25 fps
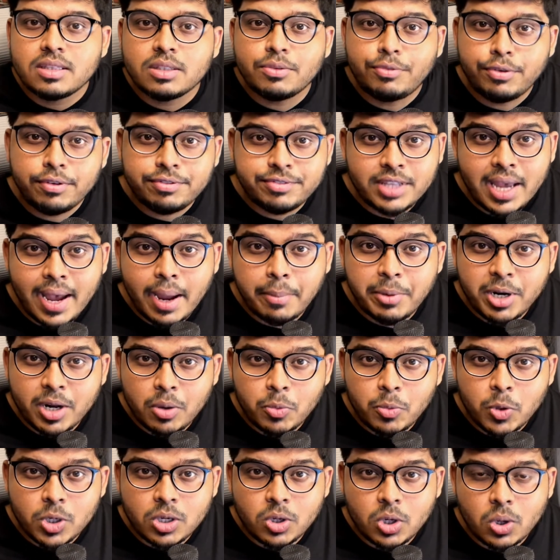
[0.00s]
The fifth habit I
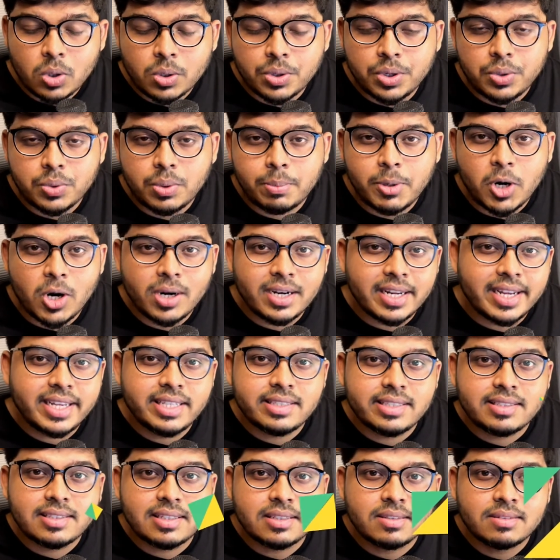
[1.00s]
want to talk to you about
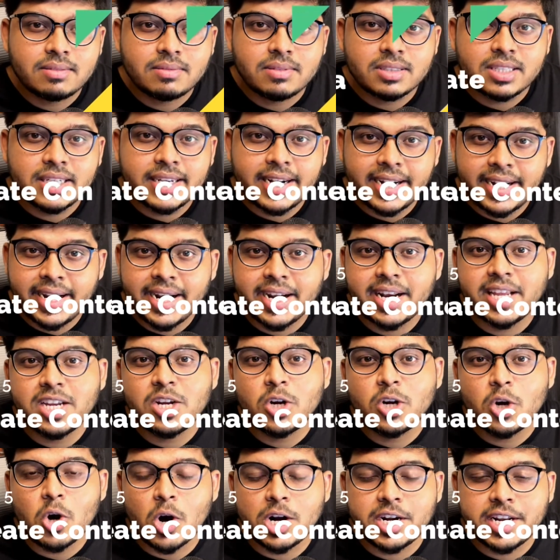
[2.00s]
is
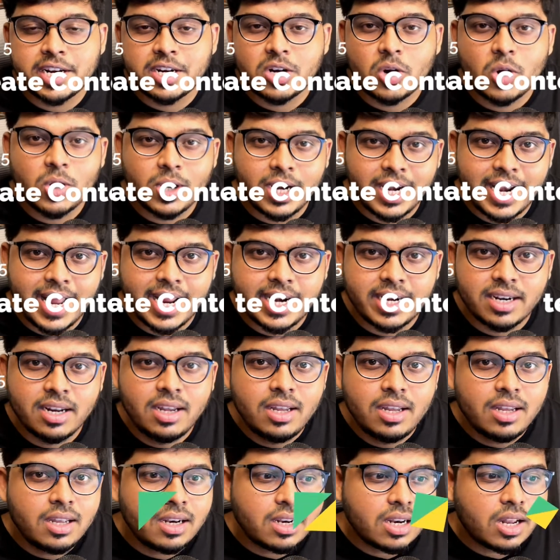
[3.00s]
creating content online.
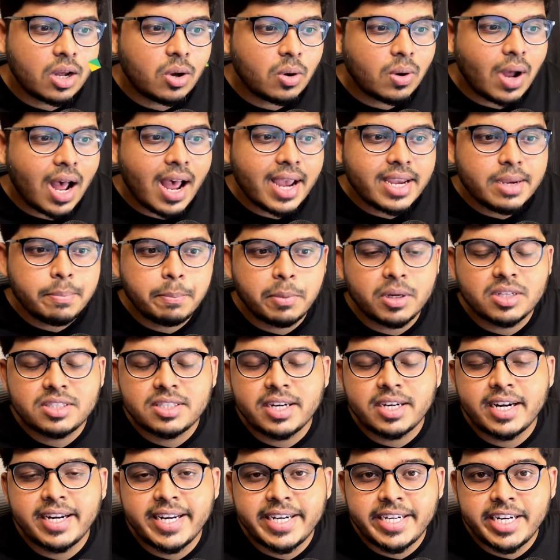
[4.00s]
Now, I
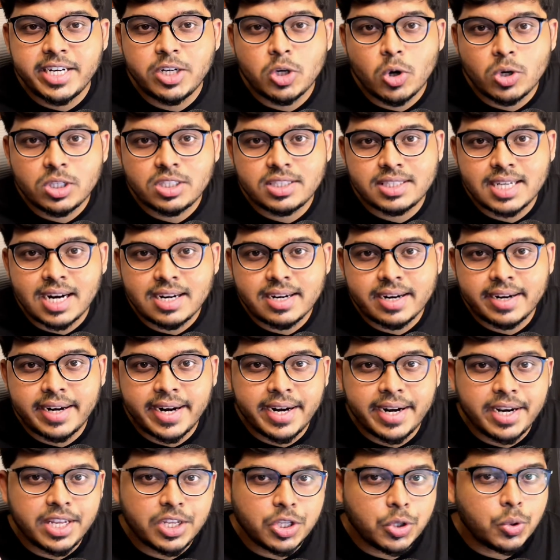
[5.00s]
personally did not start
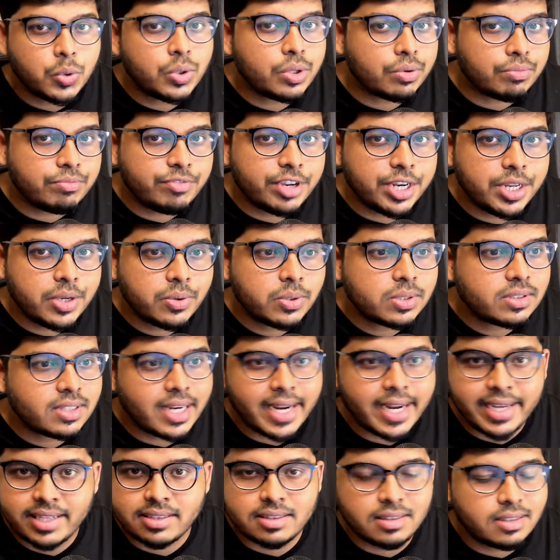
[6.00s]
creating YouTube videos
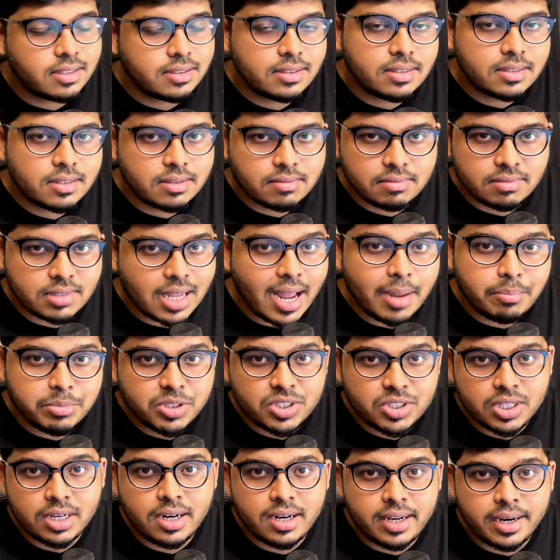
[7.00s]
like this. I'm
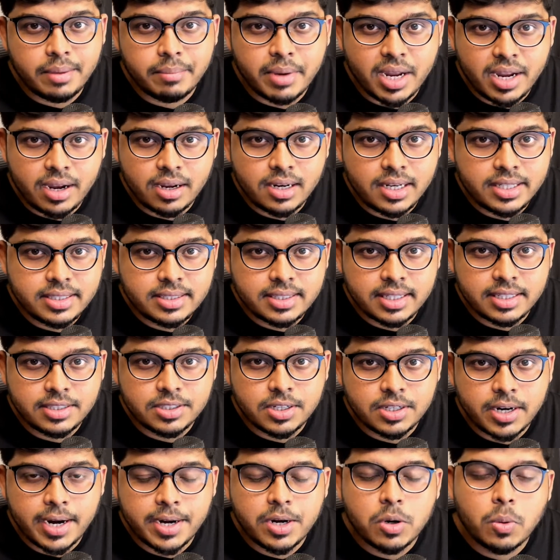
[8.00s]
still in my early
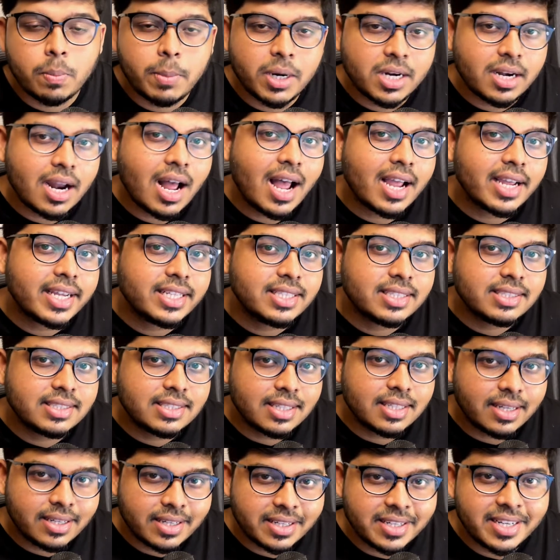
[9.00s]
stage right now, but I
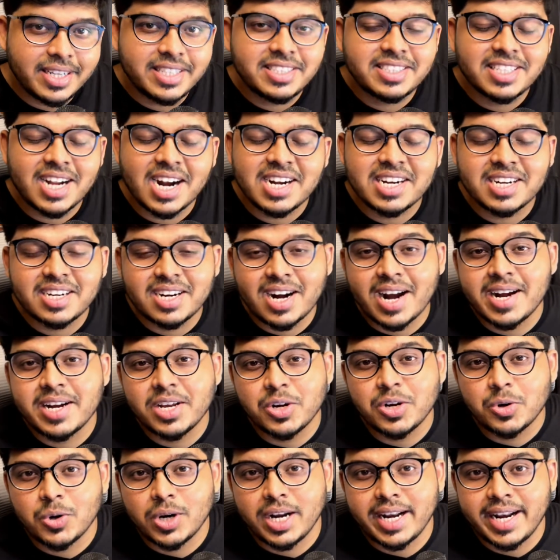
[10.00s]
certainly started
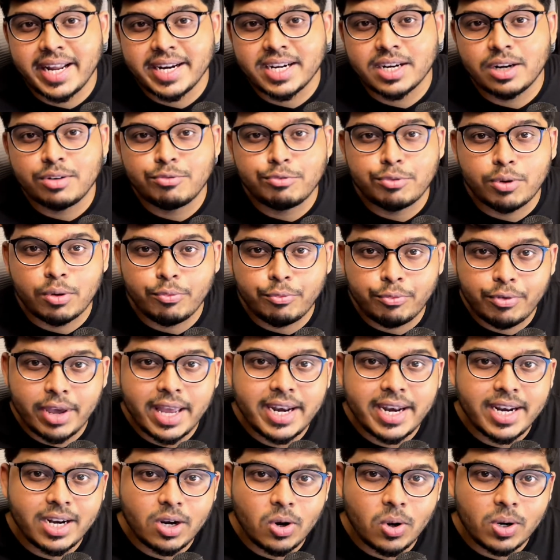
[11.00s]
writing on LinkedIn for a
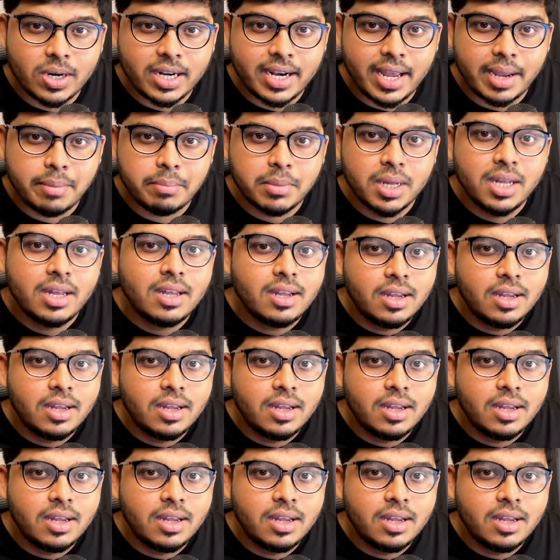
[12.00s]
very long time.